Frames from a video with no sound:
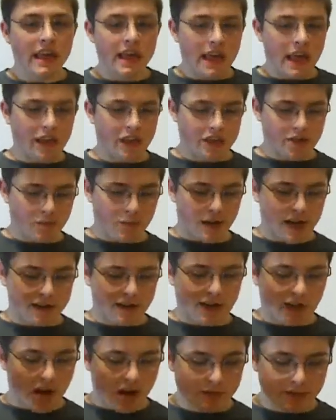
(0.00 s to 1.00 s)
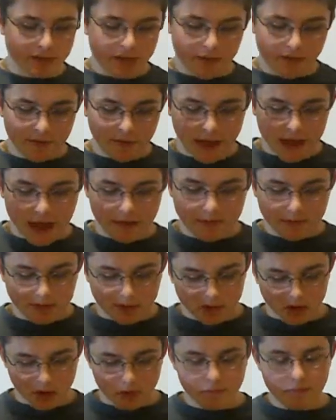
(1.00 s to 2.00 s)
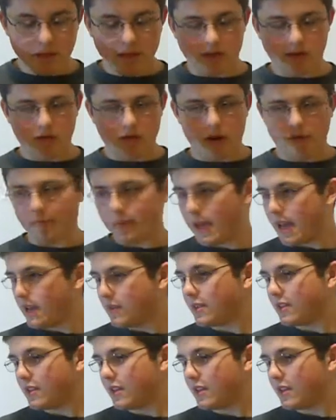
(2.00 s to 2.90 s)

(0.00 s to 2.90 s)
and the spring has to compensate for that, so it means lower FPS.